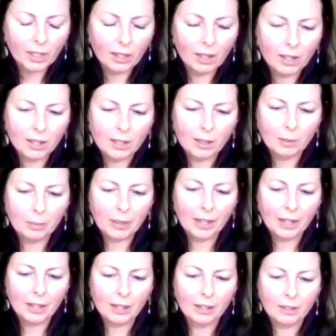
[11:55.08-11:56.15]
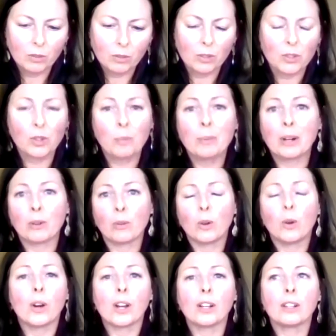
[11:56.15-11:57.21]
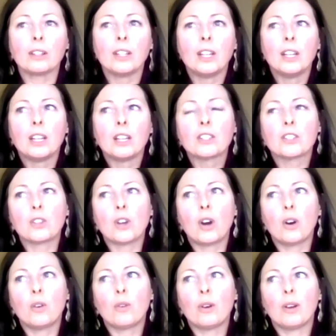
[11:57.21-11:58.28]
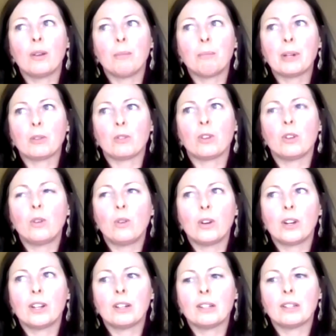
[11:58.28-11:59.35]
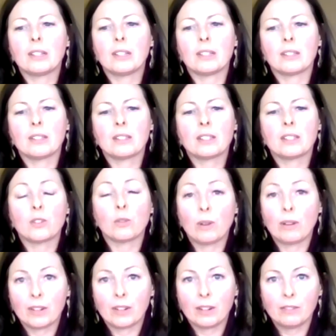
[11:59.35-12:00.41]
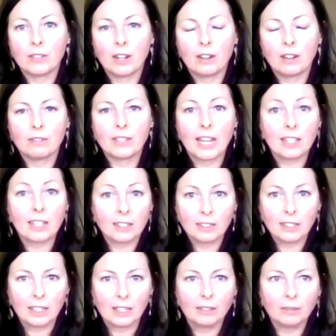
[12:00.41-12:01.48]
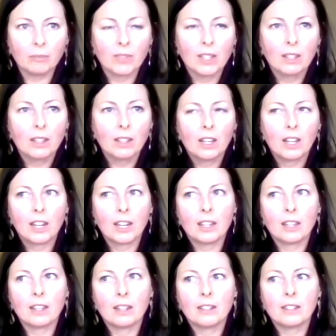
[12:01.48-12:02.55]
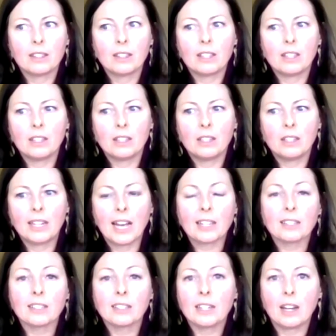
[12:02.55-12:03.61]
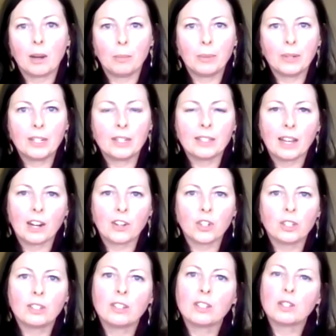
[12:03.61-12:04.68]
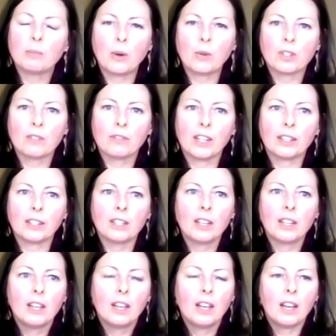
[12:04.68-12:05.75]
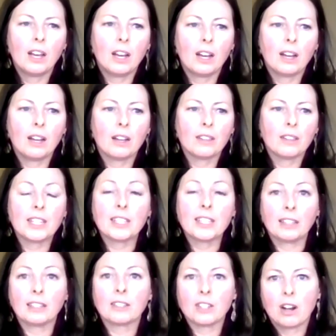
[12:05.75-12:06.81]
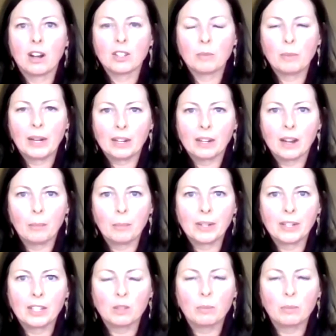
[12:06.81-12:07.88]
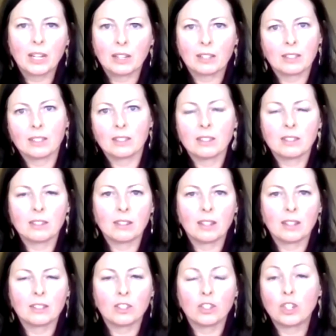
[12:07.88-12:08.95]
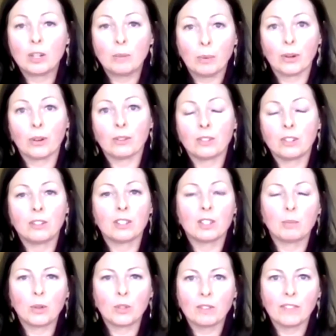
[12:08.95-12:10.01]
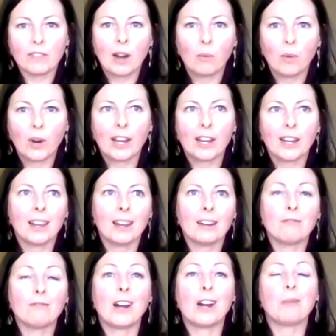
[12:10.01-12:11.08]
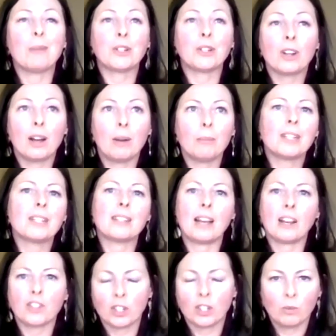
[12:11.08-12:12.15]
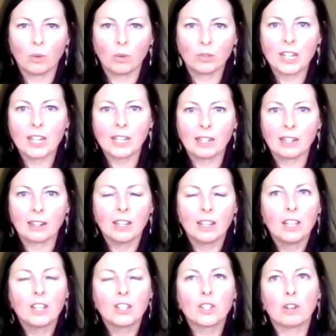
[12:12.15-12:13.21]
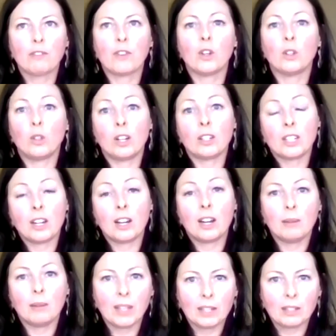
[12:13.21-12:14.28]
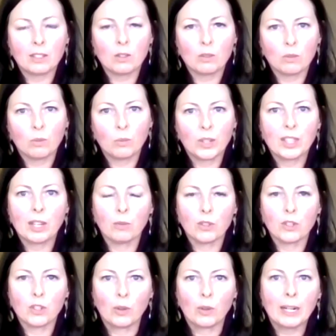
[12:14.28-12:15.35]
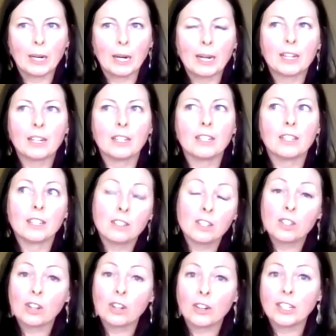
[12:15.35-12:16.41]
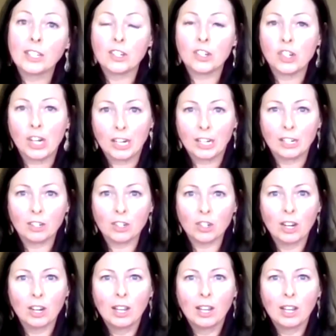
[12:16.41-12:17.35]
And there's no mineral oil. So mineral oil is a derivative of gasoline, and the gasoline companies actually dispose of it. They sell it to cosmetic companies because it's cheaper to dispose of that way, and environmental companies actually won't take it. So for a long time, that's what they were doing. It is starting to change